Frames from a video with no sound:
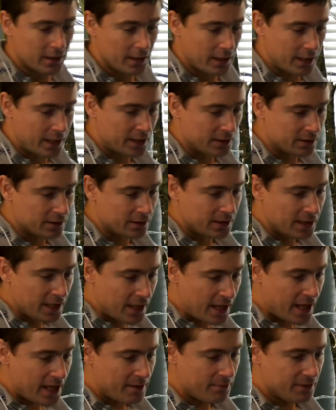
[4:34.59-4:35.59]
And the
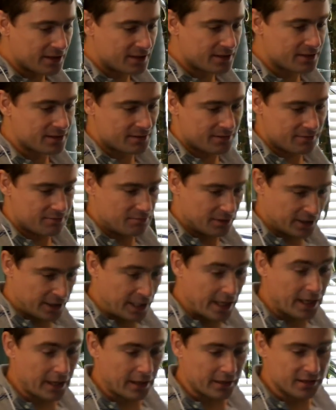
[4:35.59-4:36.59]
aim is
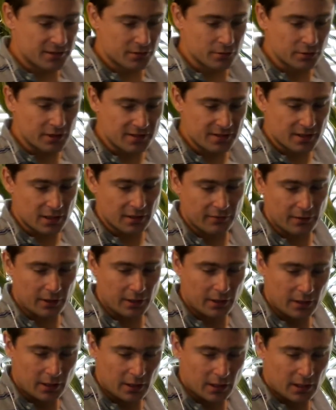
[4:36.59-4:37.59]
to discover